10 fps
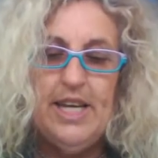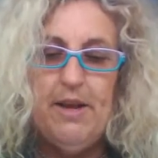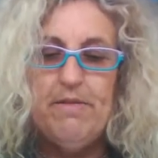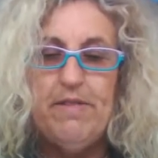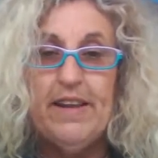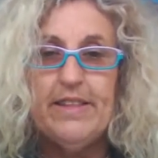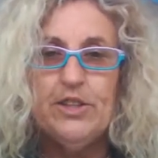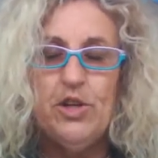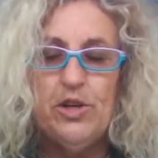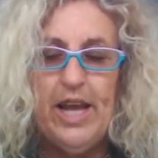team filling
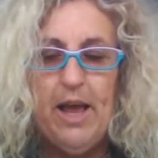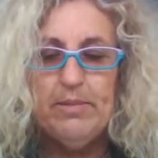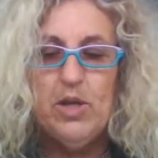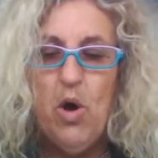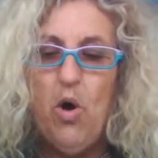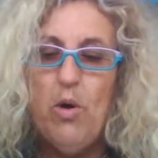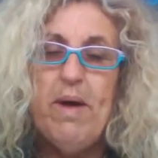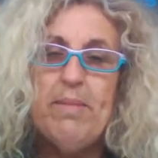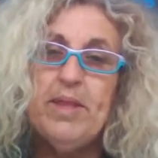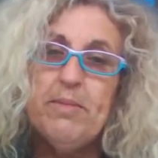the two gaps, or
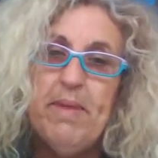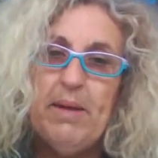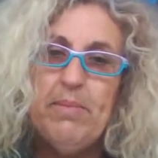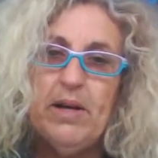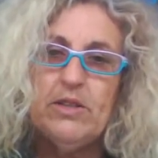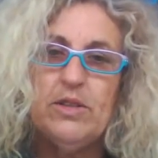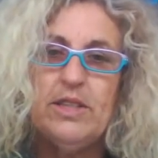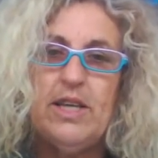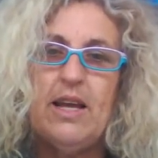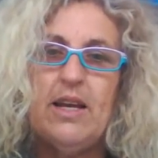maybe the Magpies
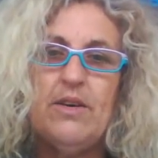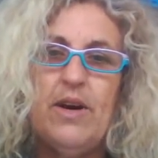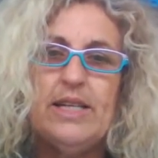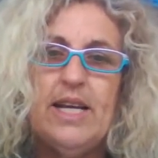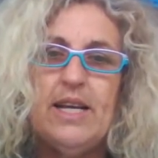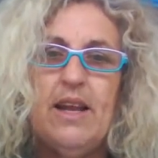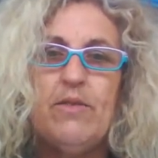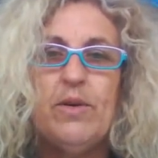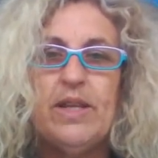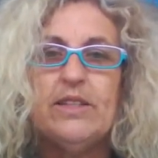could stay at under-18
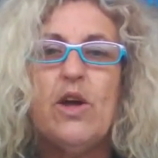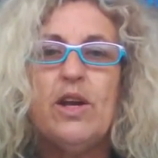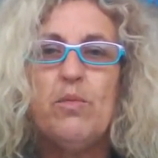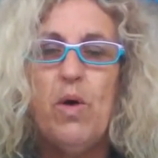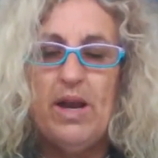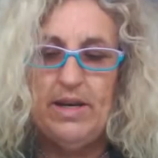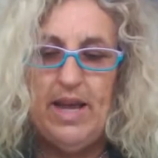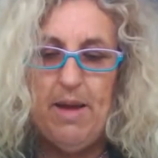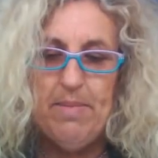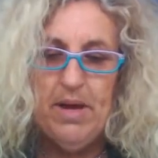level and there's only one
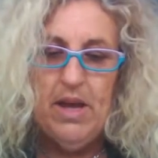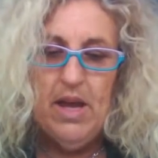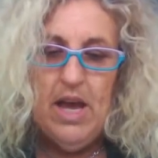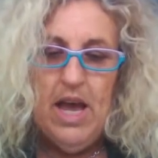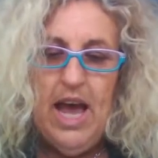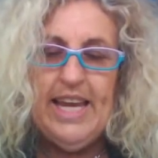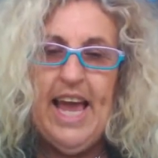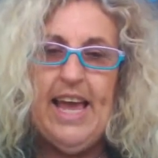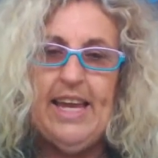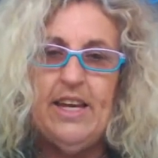gap.
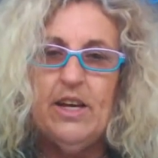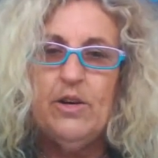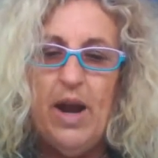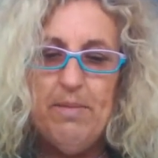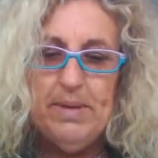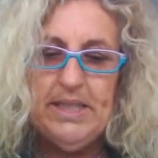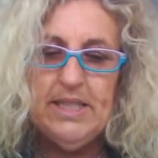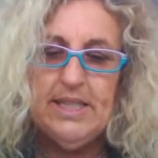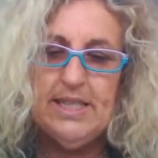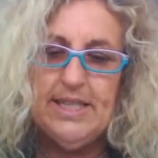Again, great
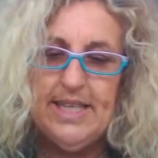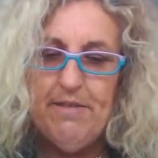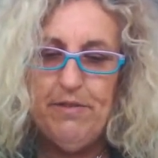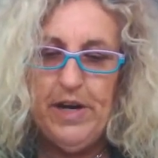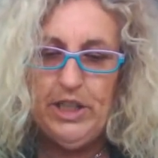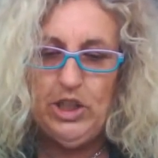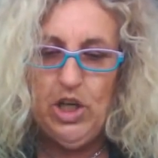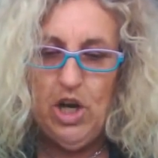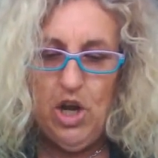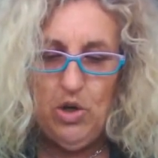businesses stay
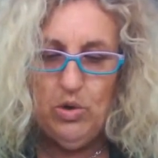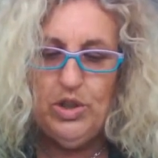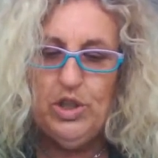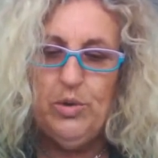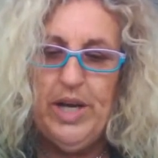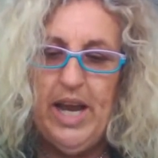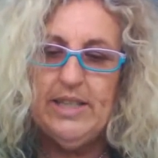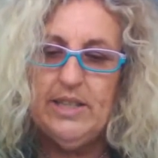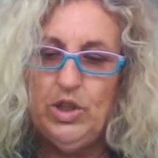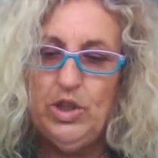fresh, look to
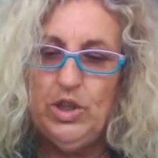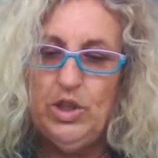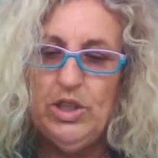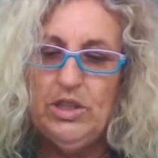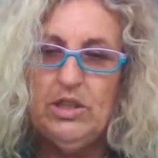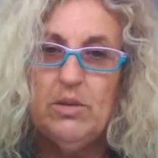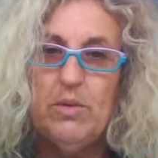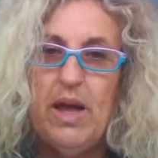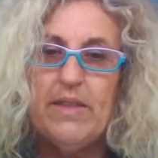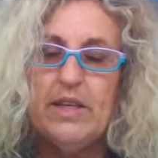create solutions
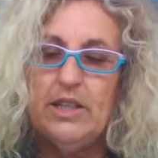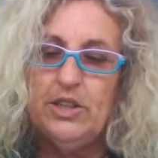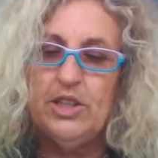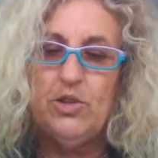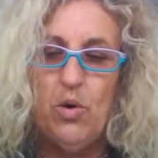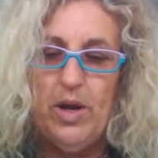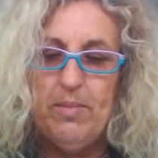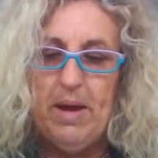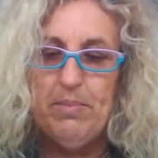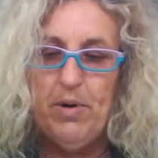rather than just
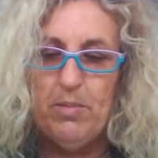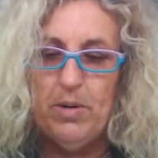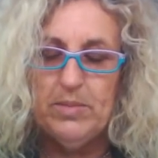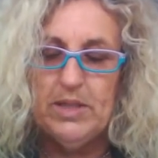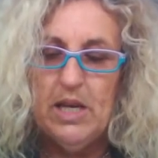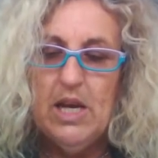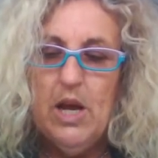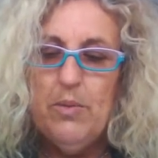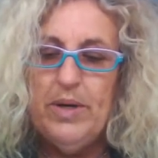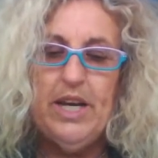talking about problems.
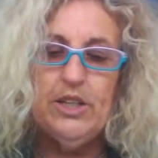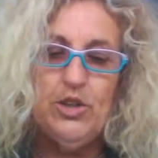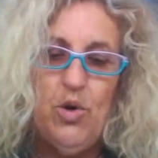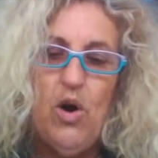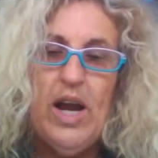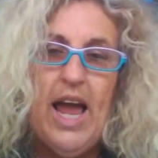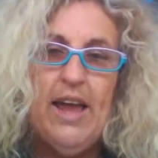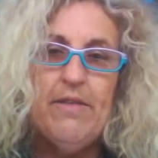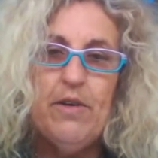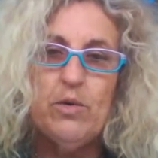We need a strong
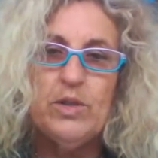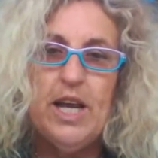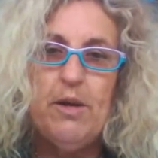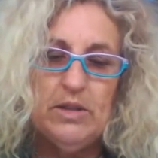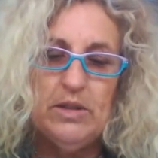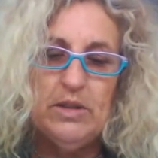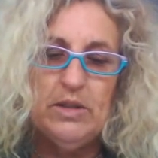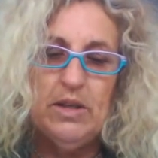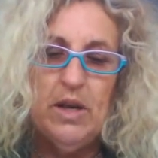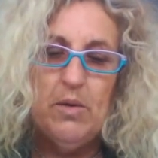AFL team
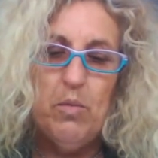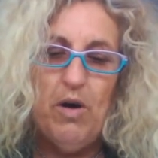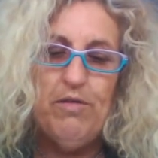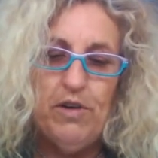while